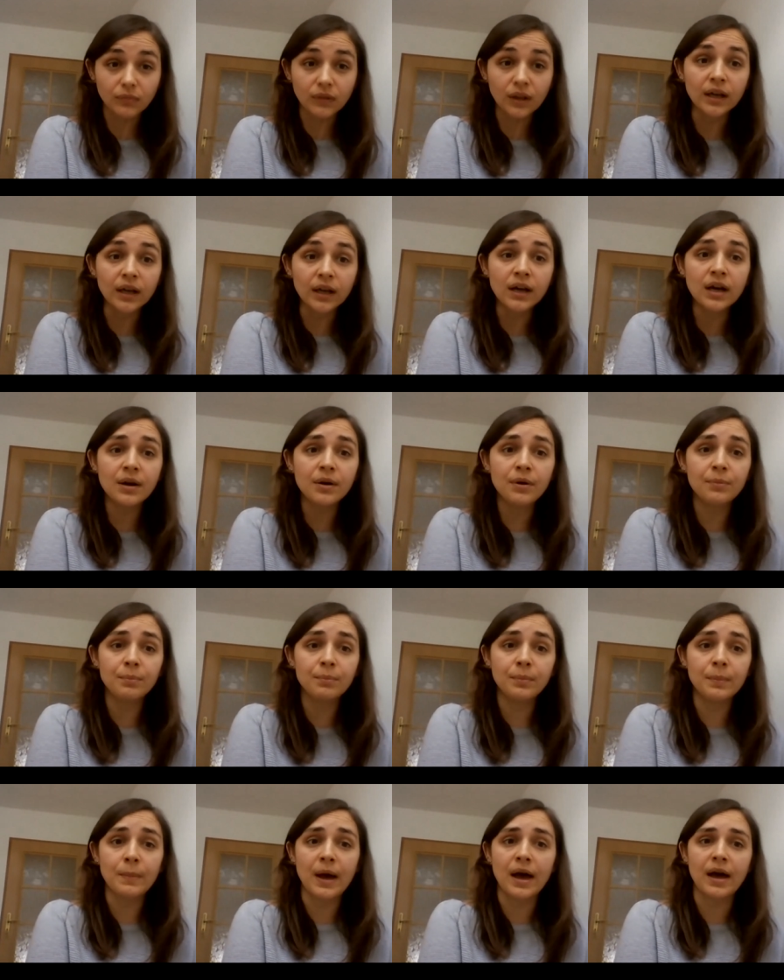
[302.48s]

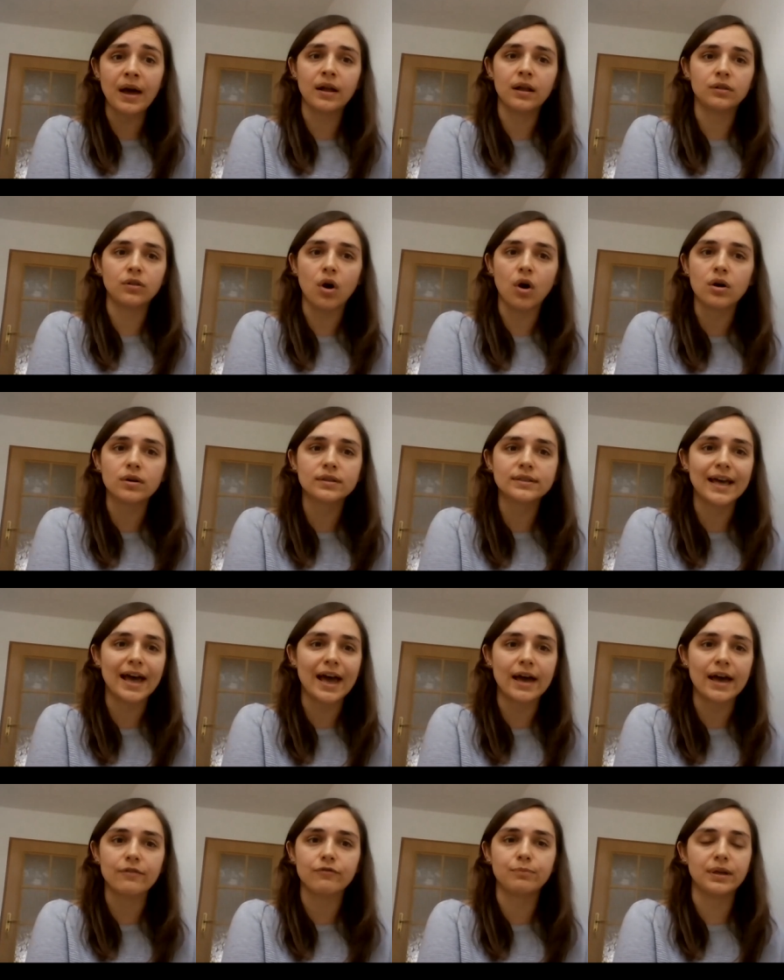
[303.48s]
um, uh, laws
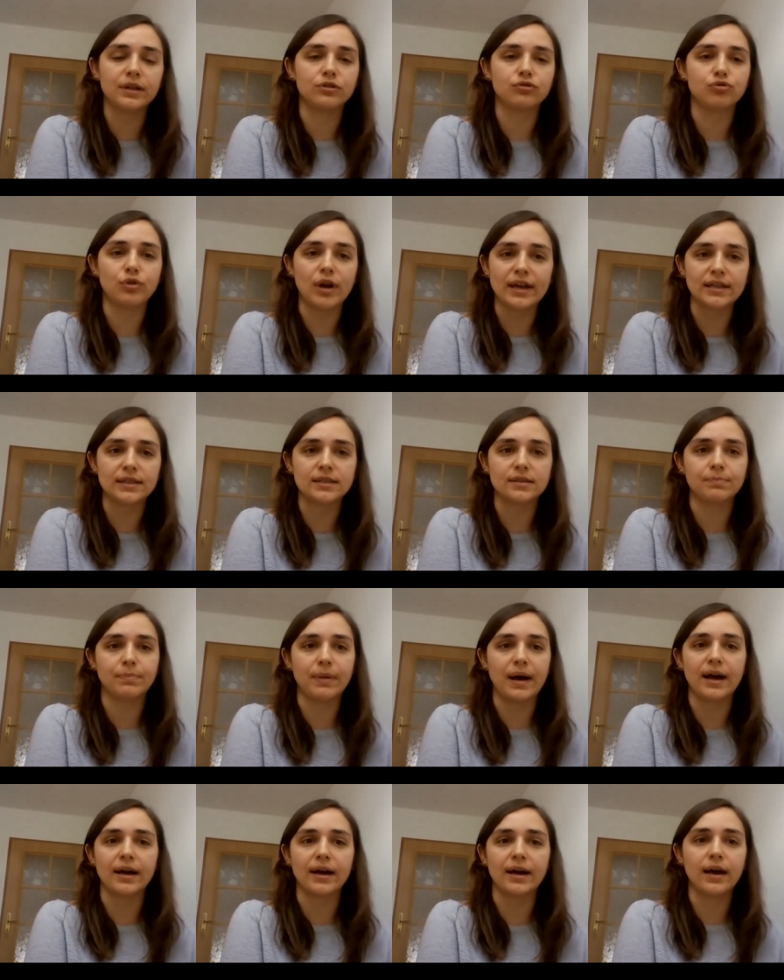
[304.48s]
have been raised
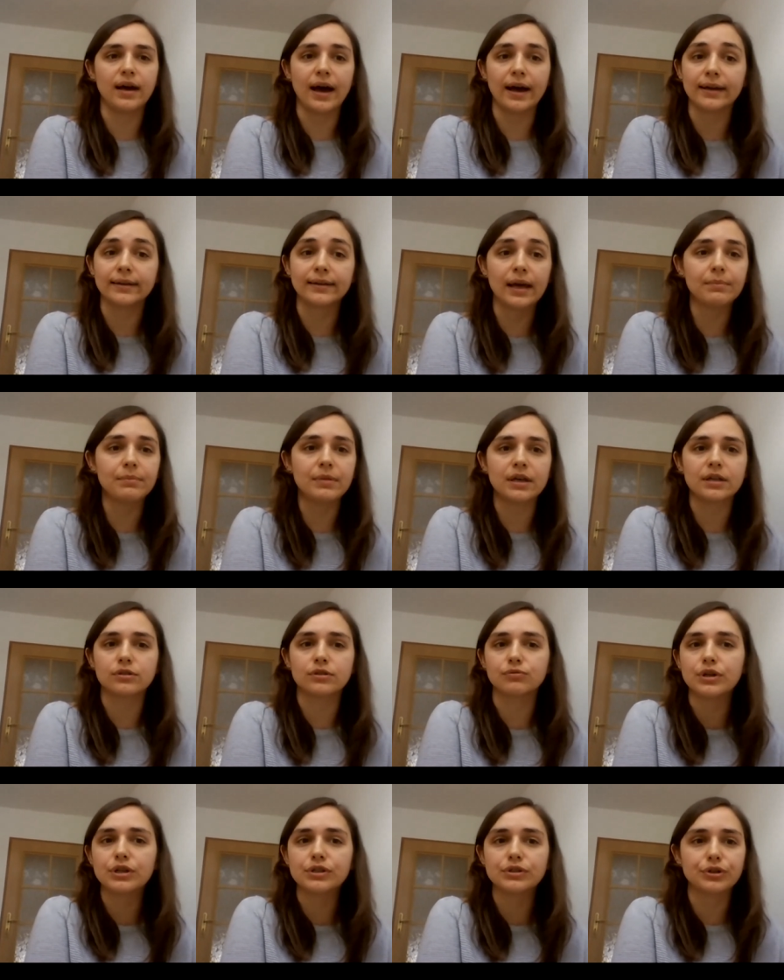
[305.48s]
by
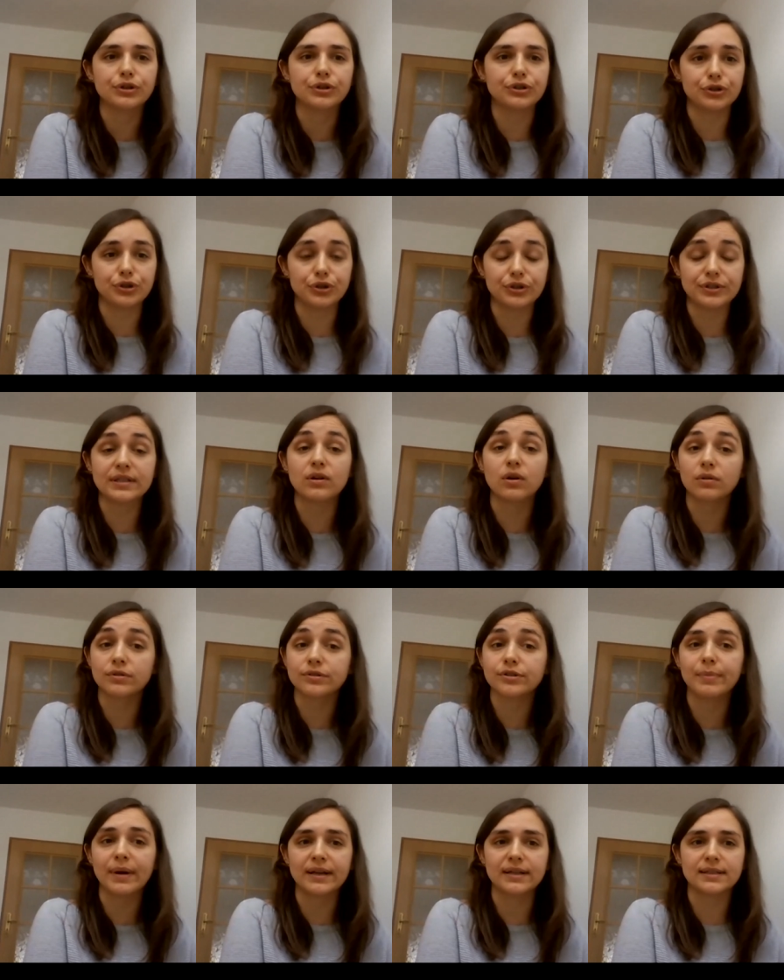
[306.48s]
academics, researchers, and
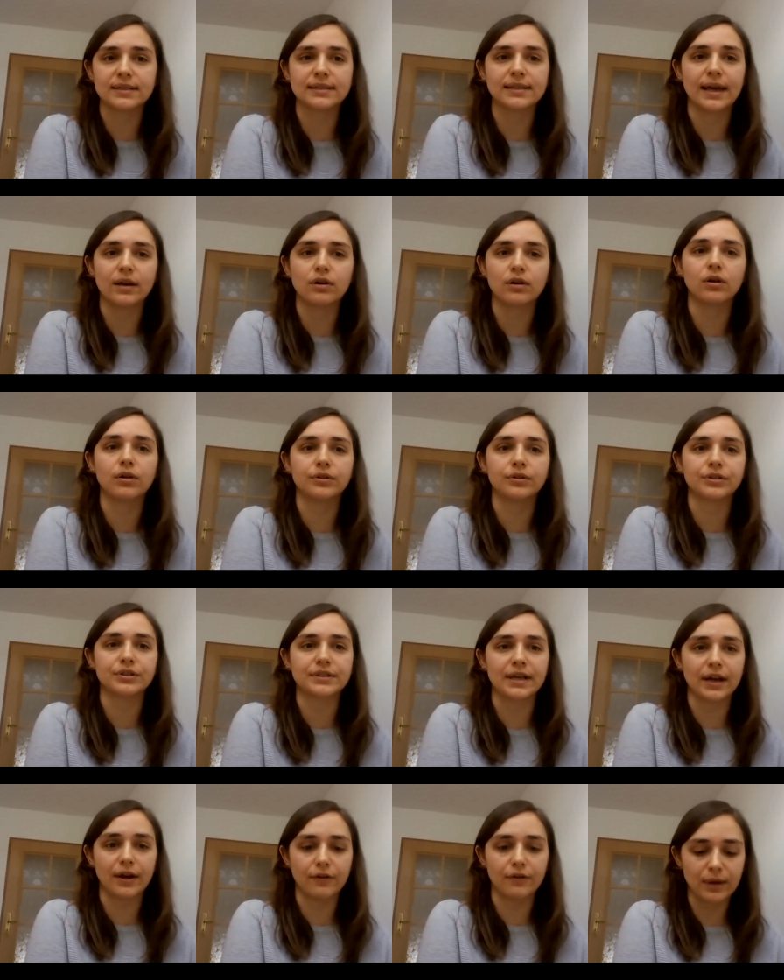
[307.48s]
also by the stakeholders
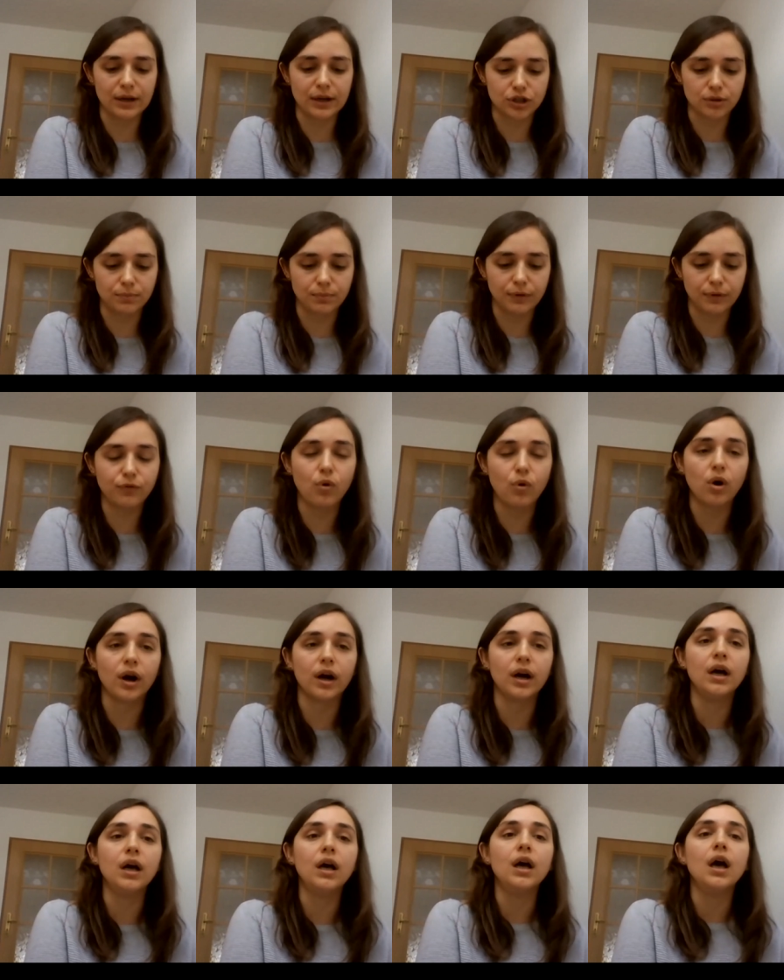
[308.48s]
that I've mentioned before.
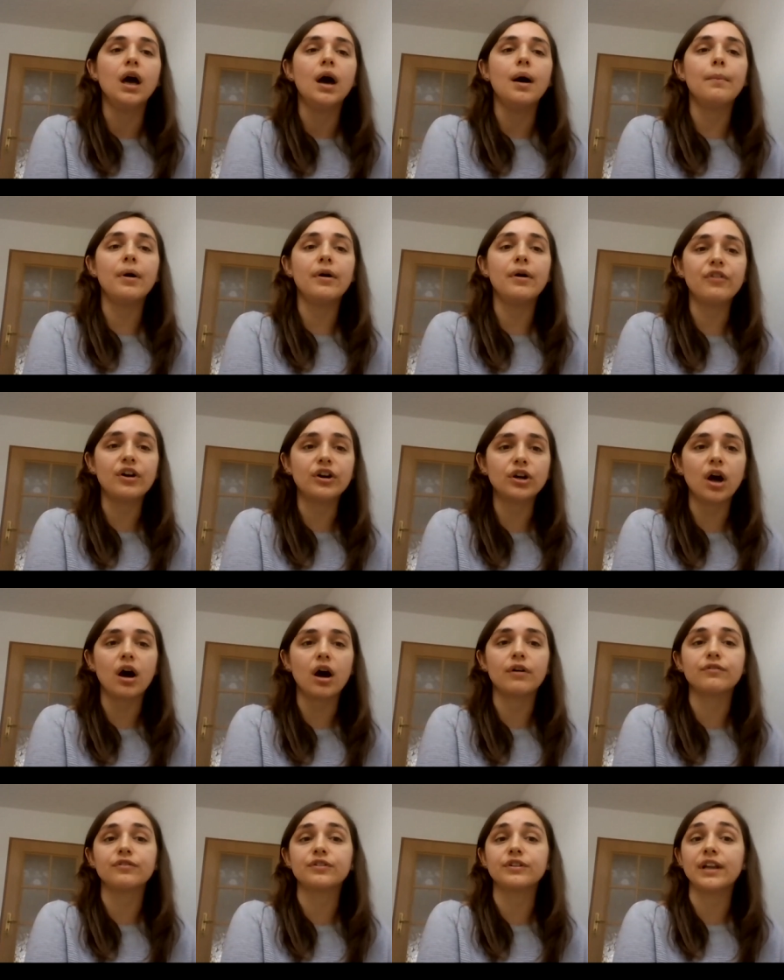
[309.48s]
But very
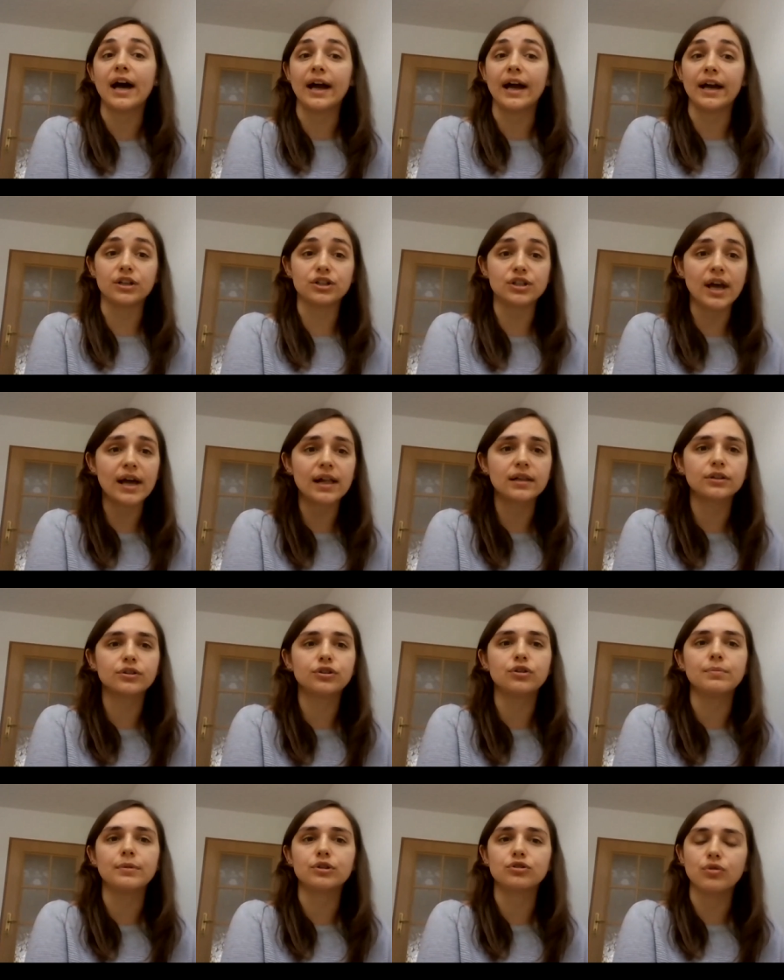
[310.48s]
often, IHL,
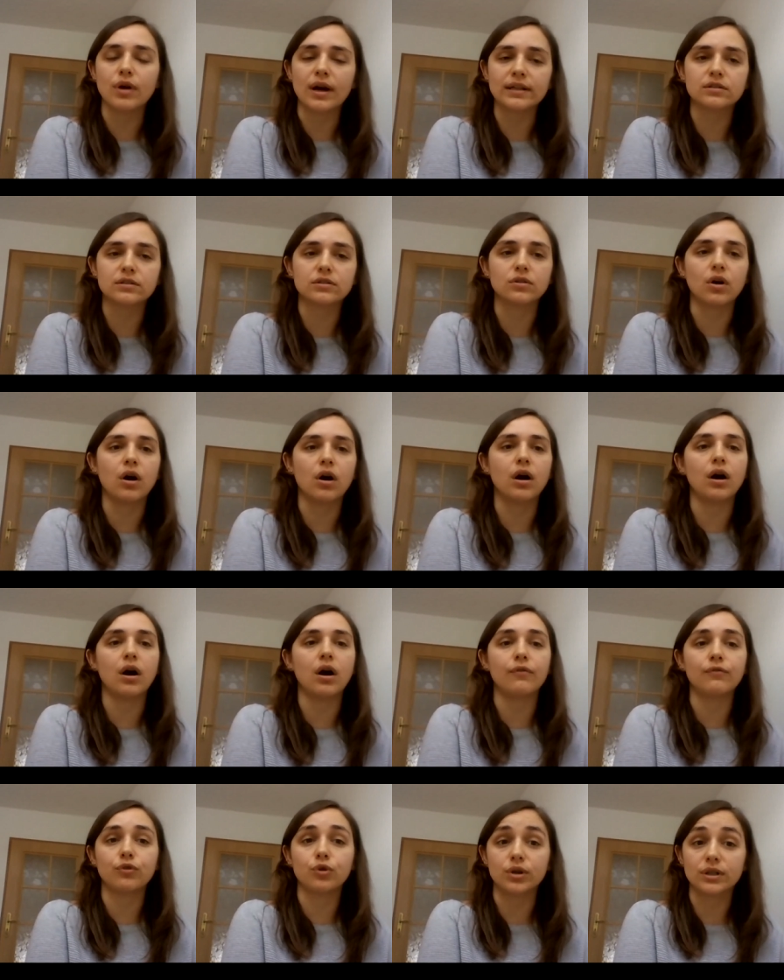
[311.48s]
human rights law,
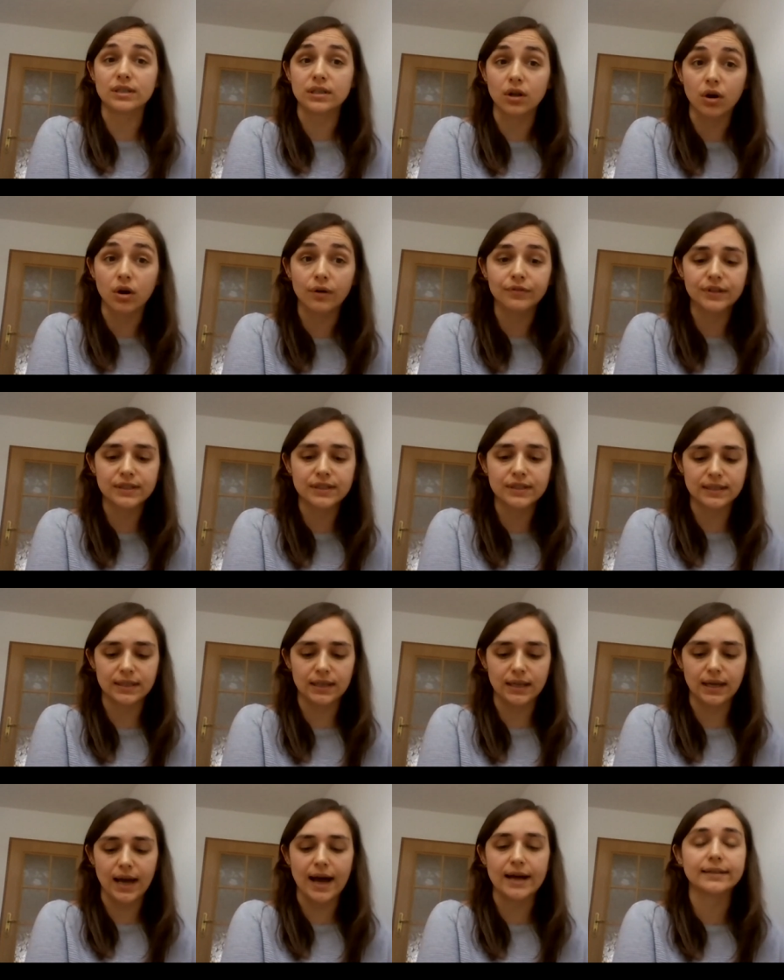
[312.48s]
of course, law of the
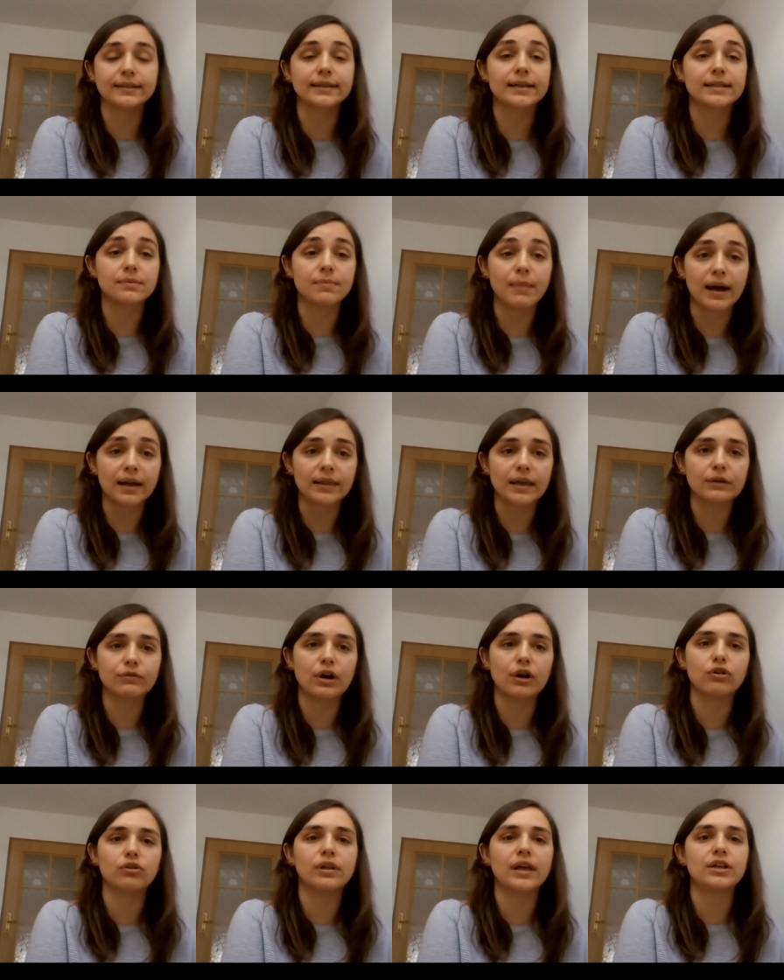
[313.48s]
sea, anti smuggling
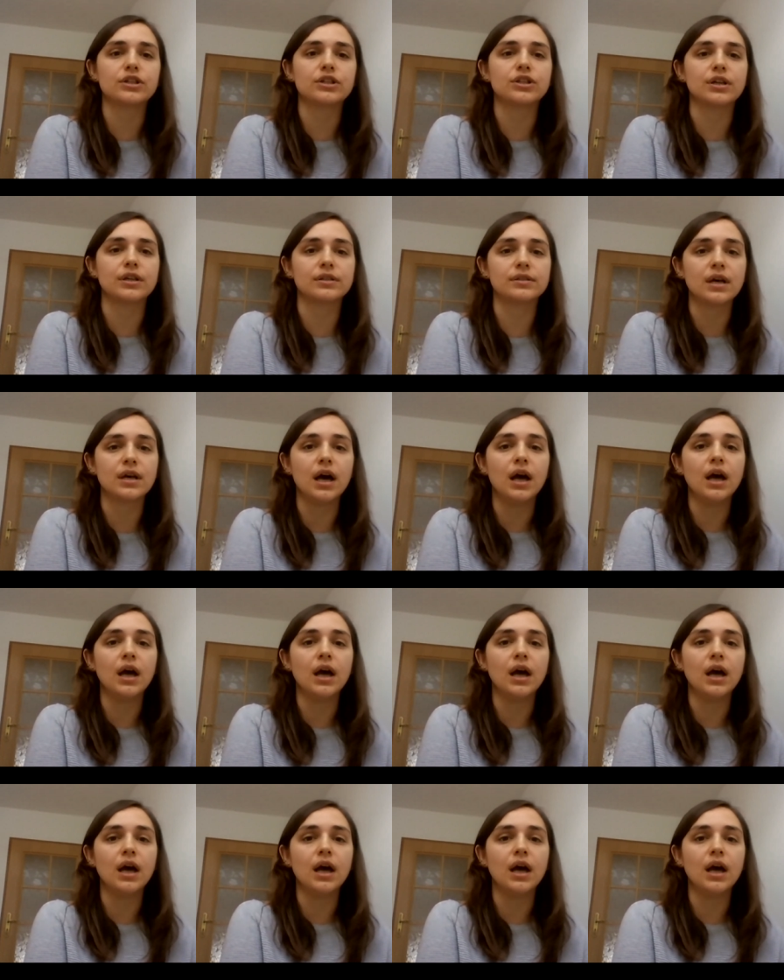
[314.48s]
regulations,